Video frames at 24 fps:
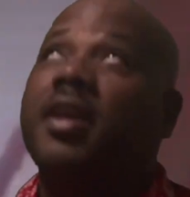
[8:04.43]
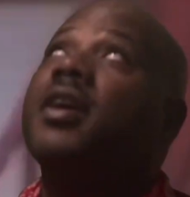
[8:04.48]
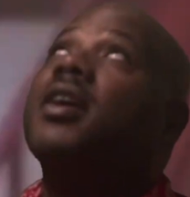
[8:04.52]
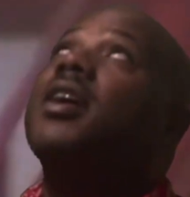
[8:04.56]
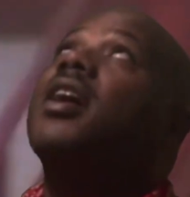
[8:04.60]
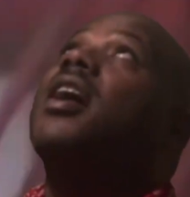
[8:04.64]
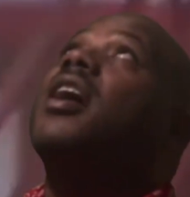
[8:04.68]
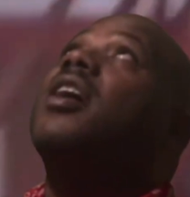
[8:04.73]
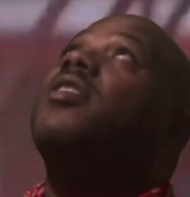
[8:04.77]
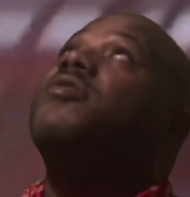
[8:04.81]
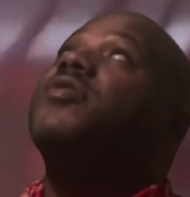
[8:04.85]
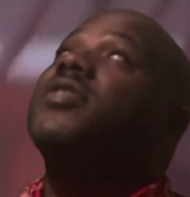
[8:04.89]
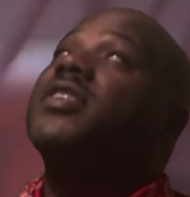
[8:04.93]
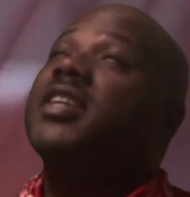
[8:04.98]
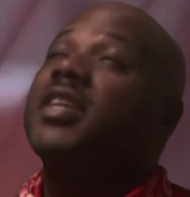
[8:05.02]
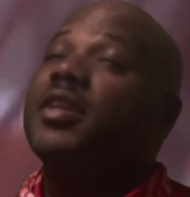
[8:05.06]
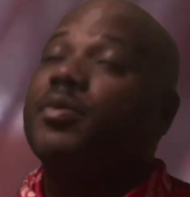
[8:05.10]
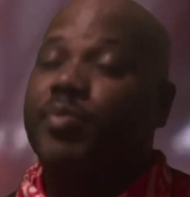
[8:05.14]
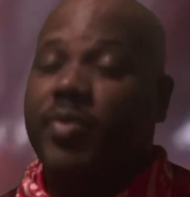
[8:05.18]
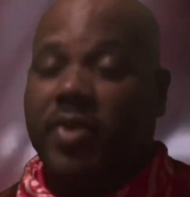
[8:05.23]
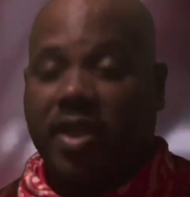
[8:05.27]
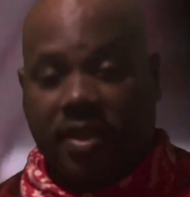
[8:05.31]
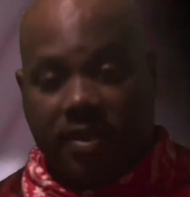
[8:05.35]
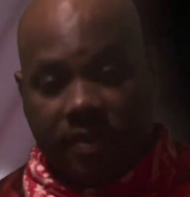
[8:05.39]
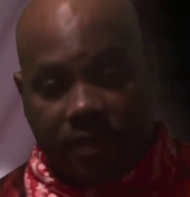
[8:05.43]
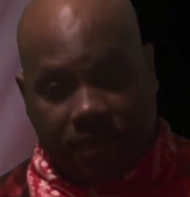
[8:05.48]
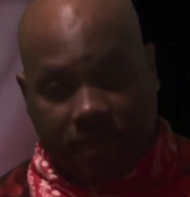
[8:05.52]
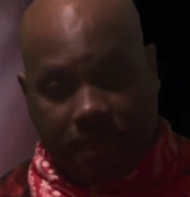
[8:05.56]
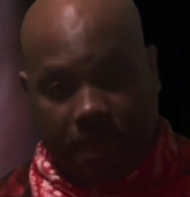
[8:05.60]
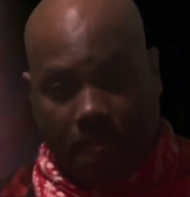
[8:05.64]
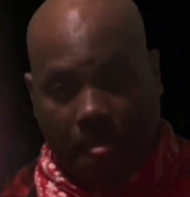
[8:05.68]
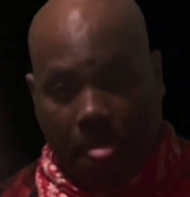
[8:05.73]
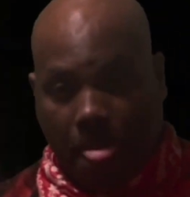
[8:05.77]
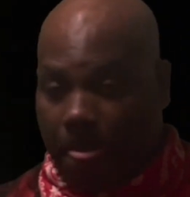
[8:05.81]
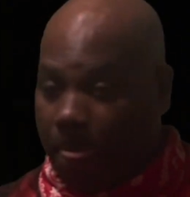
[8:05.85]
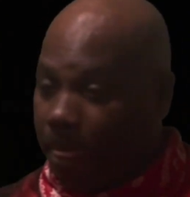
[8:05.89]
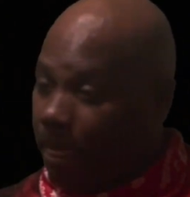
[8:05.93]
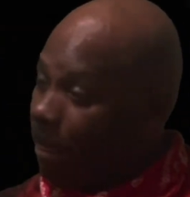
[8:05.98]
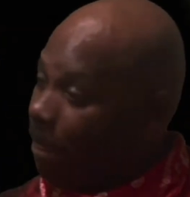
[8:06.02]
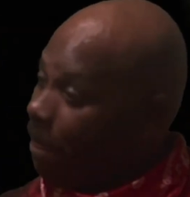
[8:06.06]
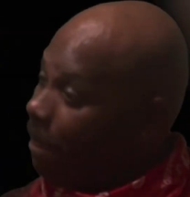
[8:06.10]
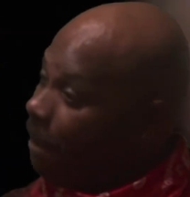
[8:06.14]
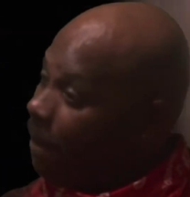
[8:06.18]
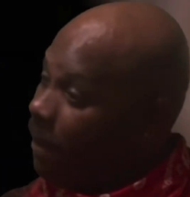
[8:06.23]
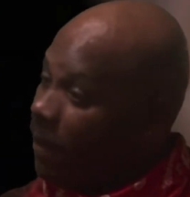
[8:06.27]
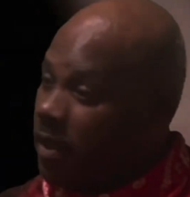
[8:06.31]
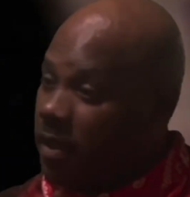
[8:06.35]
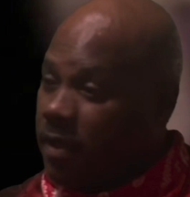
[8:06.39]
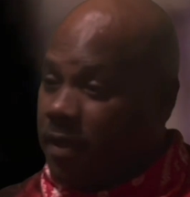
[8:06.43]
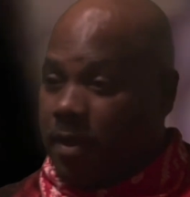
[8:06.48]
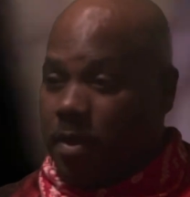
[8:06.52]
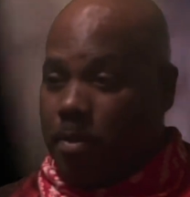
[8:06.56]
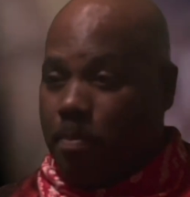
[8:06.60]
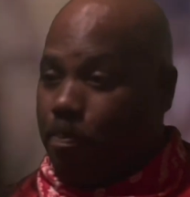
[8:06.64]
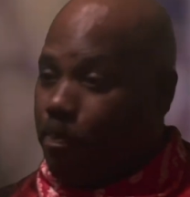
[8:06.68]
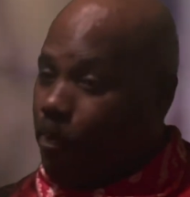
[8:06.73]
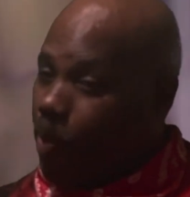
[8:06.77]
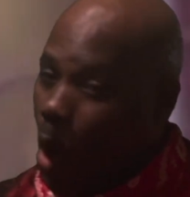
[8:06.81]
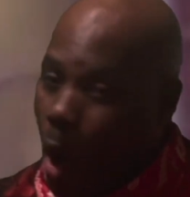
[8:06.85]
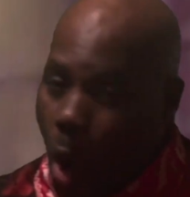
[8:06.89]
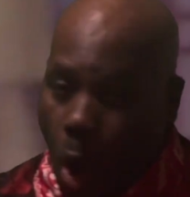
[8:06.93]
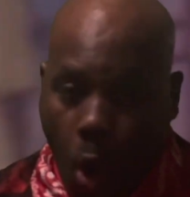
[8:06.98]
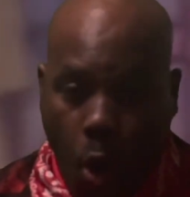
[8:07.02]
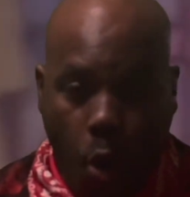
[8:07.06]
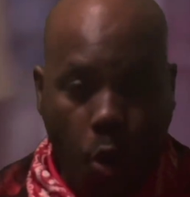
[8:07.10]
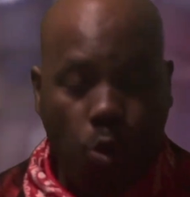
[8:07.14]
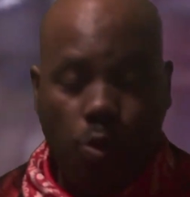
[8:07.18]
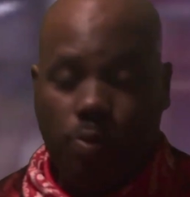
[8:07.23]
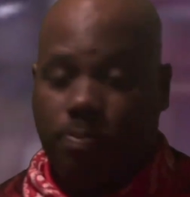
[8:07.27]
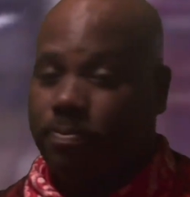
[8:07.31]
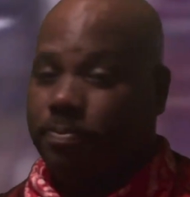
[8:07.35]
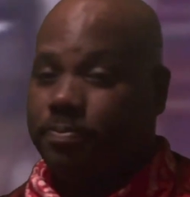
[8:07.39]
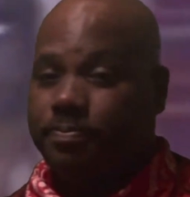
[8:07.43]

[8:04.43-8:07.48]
God forget me. Boom!